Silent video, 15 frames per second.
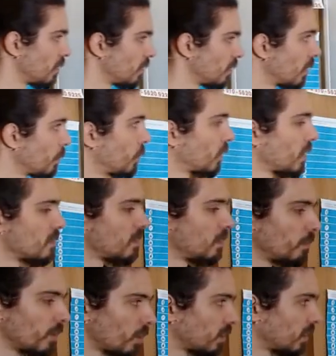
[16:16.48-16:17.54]
I hope you can see it,
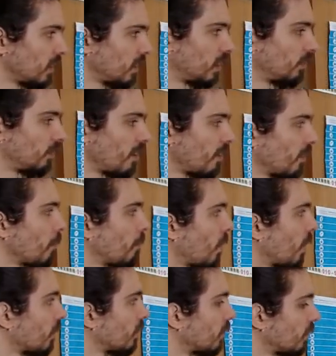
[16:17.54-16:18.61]
because this is very
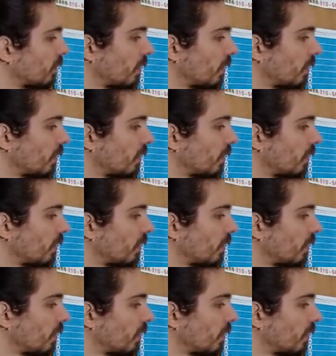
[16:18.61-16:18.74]
important.